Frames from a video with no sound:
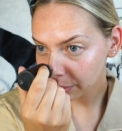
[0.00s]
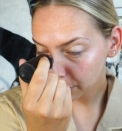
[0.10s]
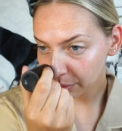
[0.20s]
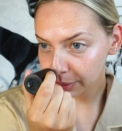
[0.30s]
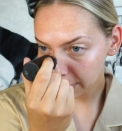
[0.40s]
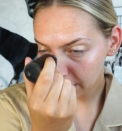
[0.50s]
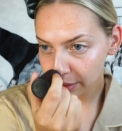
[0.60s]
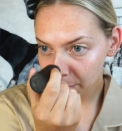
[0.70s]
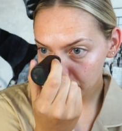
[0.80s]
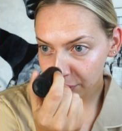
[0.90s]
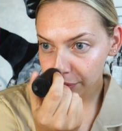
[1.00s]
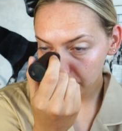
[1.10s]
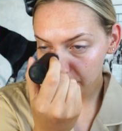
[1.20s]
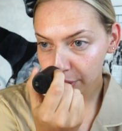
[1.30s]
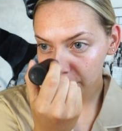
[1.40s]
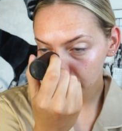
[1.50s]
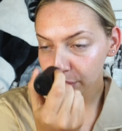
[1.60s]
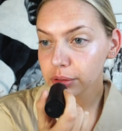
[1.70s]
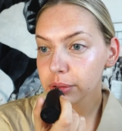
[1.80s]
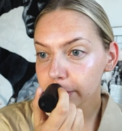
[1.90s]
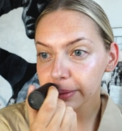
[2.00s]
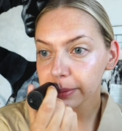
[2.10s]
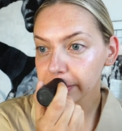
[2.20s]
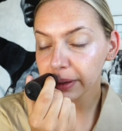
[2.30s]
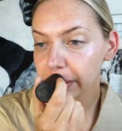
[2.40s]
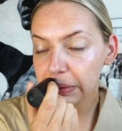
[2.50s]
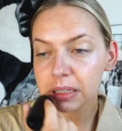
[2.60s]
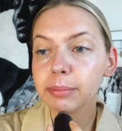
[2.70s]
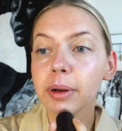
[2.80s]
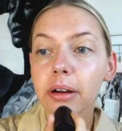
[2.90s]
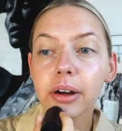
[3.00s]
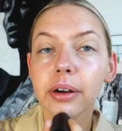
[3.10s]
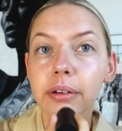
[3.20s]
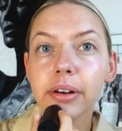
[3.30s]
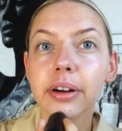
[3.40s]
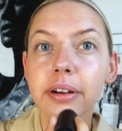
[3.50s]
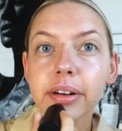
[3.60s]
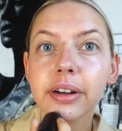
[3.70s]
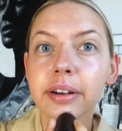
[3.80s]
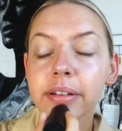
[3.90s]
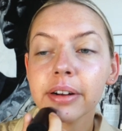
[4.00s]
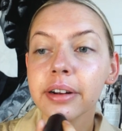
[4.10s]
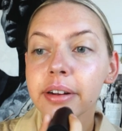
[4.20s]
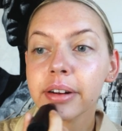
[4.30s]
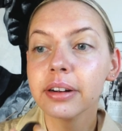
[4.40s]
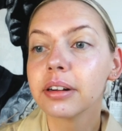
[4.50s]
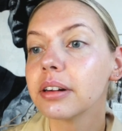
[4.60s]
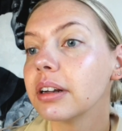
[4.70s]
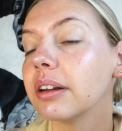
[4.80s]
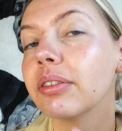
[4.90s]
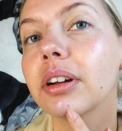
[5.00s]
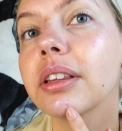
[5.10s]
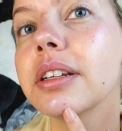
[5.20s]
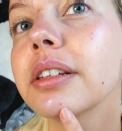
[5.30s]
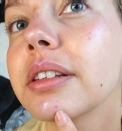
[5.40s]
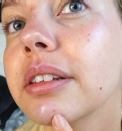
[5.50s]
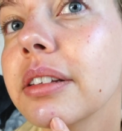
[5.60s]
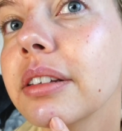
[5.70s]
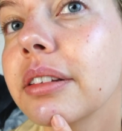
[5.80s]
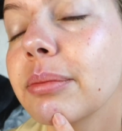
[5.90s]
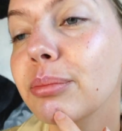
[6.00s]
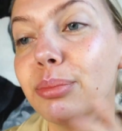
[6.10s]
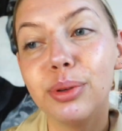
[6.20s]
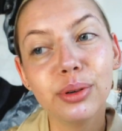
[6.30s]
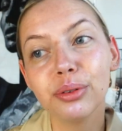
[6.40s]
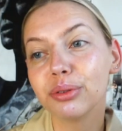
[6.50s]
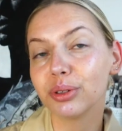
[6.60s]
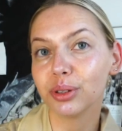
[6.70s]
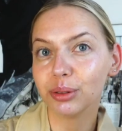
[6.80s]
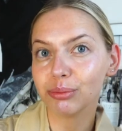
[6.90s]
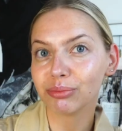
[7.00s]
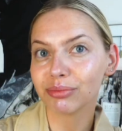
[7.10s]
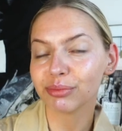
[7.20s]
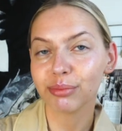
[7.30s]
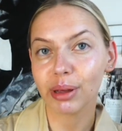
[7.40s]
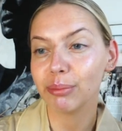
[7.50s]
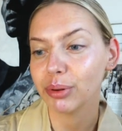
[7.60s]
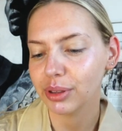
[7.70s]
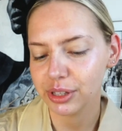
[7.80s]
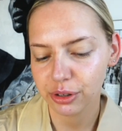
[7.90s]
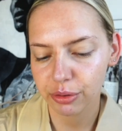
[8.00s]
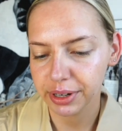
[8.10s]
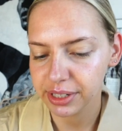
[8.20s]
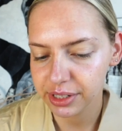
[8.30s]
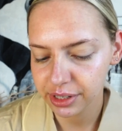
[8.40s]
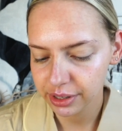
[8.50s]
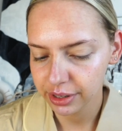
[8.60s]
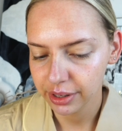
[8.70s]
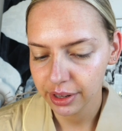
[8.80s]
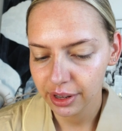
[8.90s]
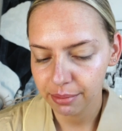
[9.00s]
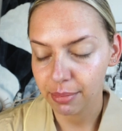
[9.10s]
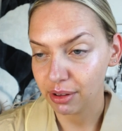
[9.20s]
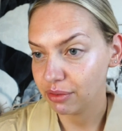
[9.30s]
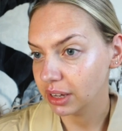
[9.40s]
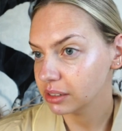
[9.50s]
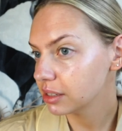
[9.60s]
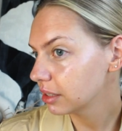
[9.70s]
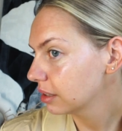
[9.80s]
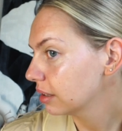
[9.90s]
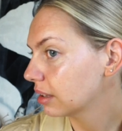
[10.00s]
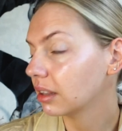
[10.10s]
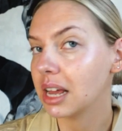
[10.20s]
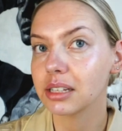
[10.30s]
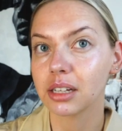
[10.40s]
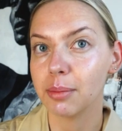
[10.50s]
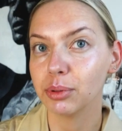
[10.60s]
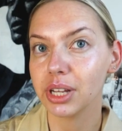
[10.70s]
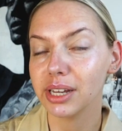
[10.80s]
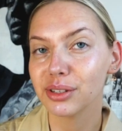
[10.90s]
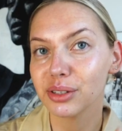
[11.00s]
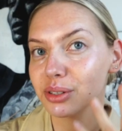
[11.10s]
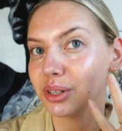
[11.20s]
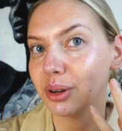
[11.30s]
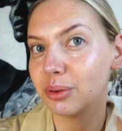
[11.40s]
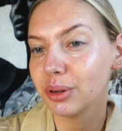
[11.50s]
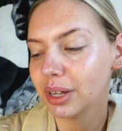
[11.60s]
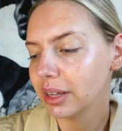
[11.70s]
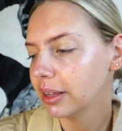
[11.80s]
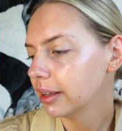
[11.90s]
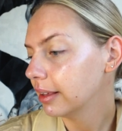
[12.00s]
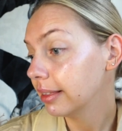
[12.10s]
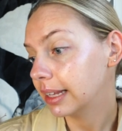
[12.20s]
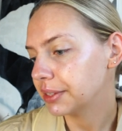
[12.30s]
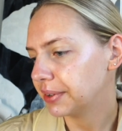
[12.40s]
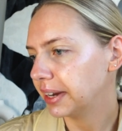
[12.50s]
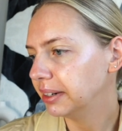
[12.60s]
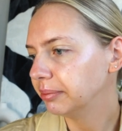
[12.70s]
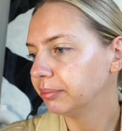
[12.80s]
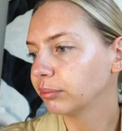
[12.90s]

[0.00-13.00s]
Do it down the bridge of the nose, Cupid's bow. And I've got this beautiful pimple that's graced my face the last couple days, so that's fine.